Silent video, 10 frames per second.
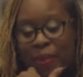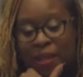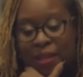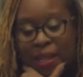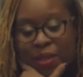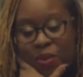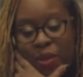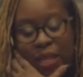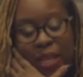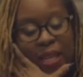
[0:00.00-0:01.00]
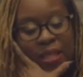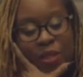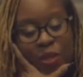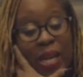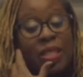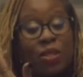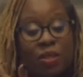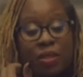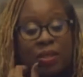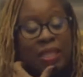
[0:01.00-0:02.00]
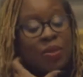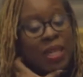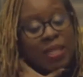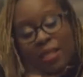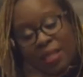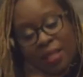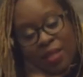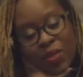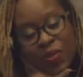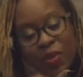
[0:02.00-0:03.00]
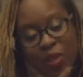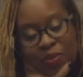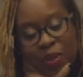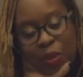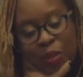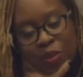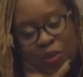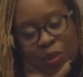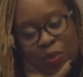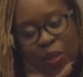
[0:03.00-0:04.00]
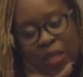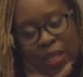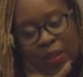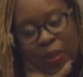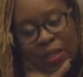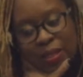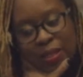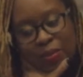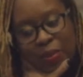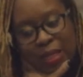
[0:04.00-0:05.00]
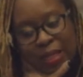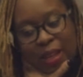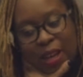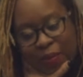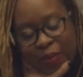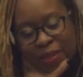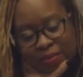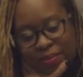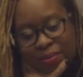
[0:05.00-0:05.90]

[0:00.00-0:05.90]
and do engage and try to learn and try to listen to folks from the Jewish community, which is often